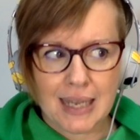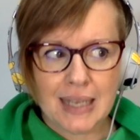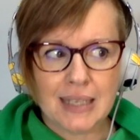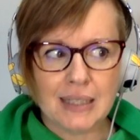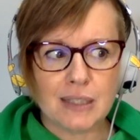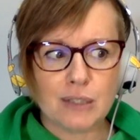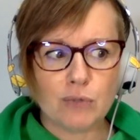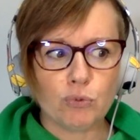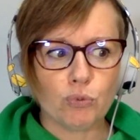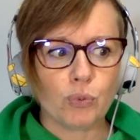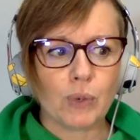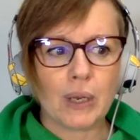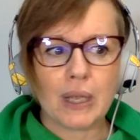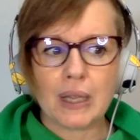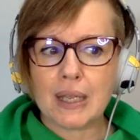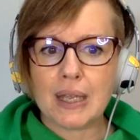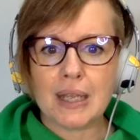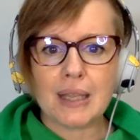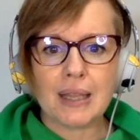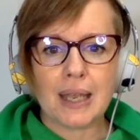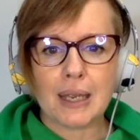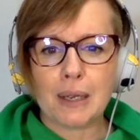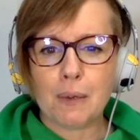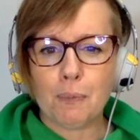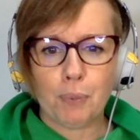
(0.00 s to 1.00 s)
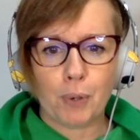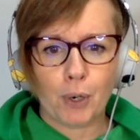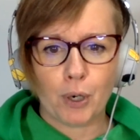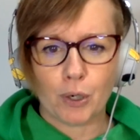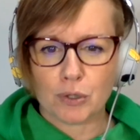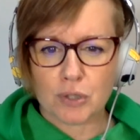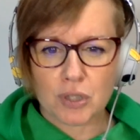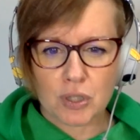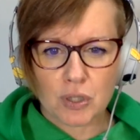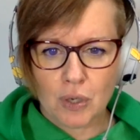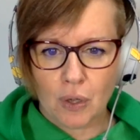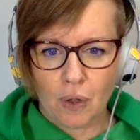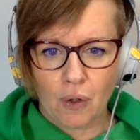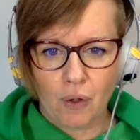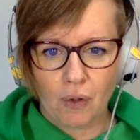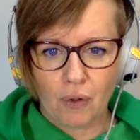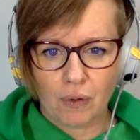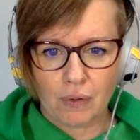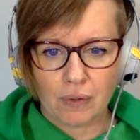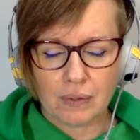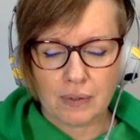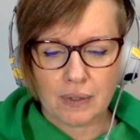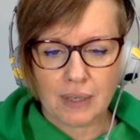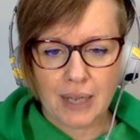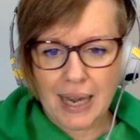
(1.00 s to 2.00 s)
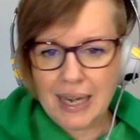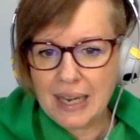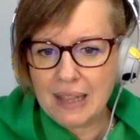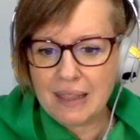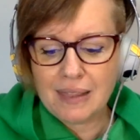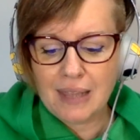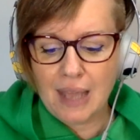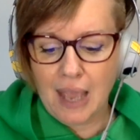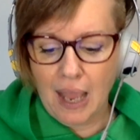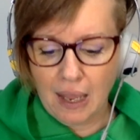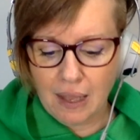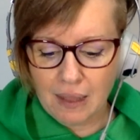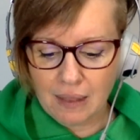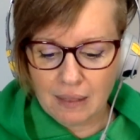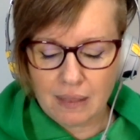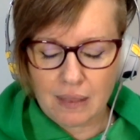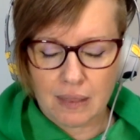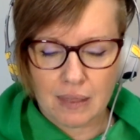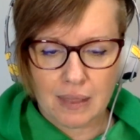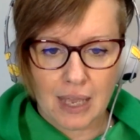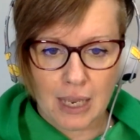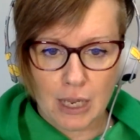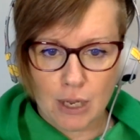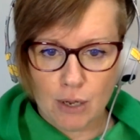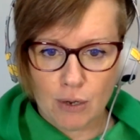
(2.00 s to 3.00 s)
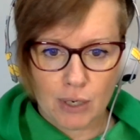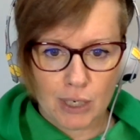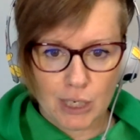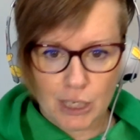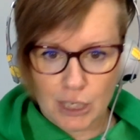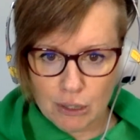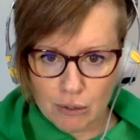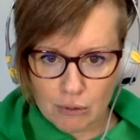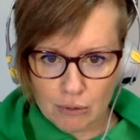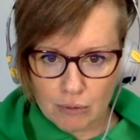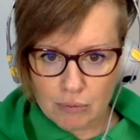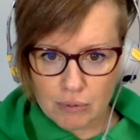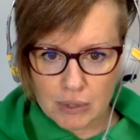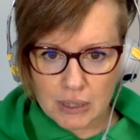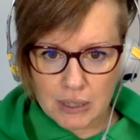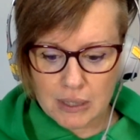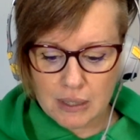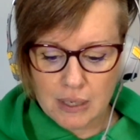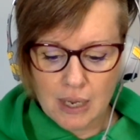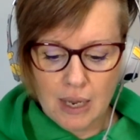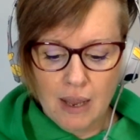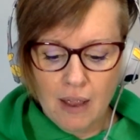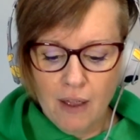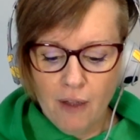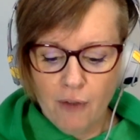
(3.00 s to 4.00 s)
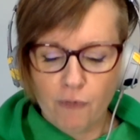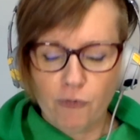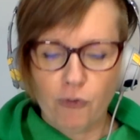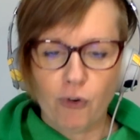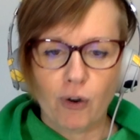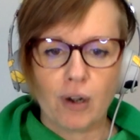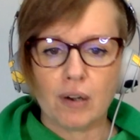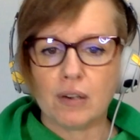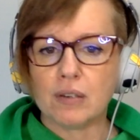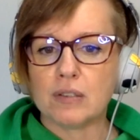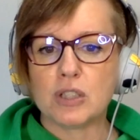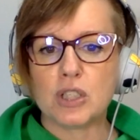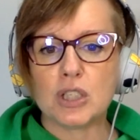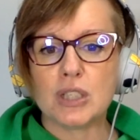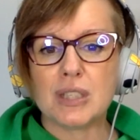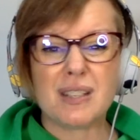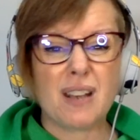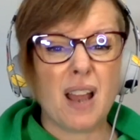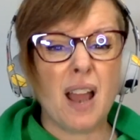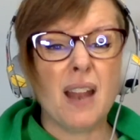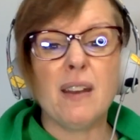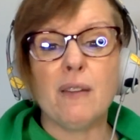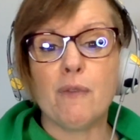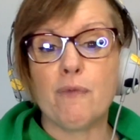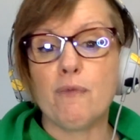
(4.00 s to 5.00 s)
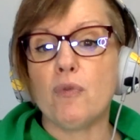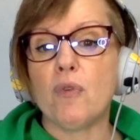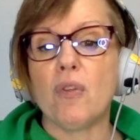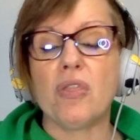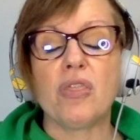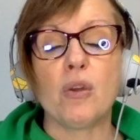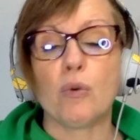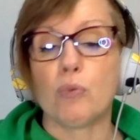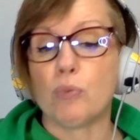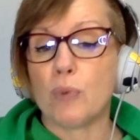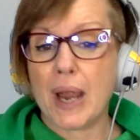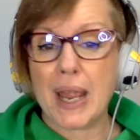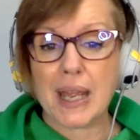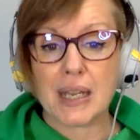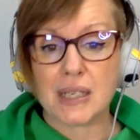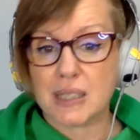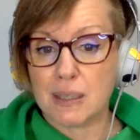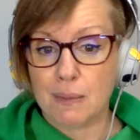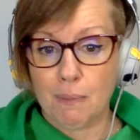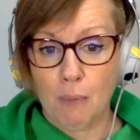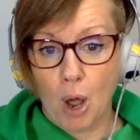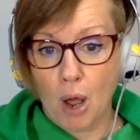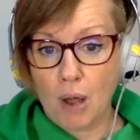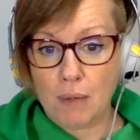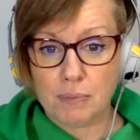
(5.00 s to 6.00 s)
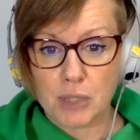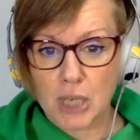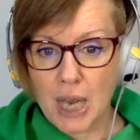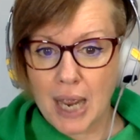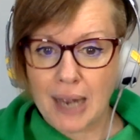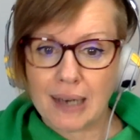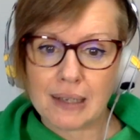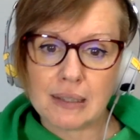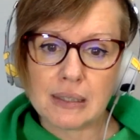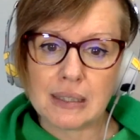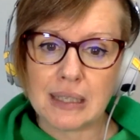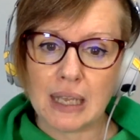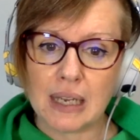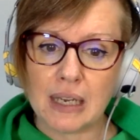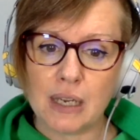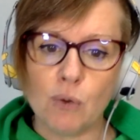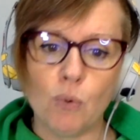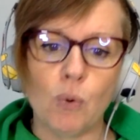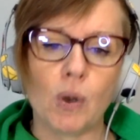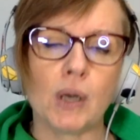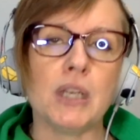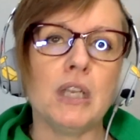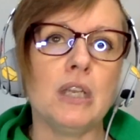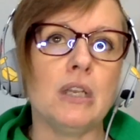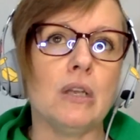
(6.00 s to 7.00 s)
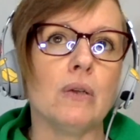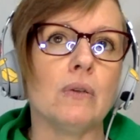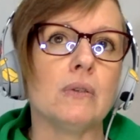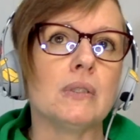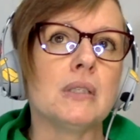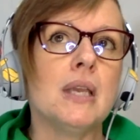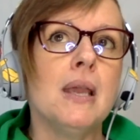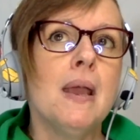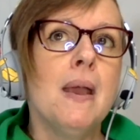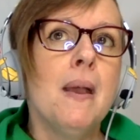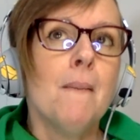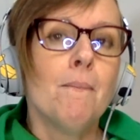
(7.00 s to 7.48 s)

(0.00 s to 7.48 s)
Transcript: It's really like a personal kind of thing that you can use for just kind of the random objects that you want to use.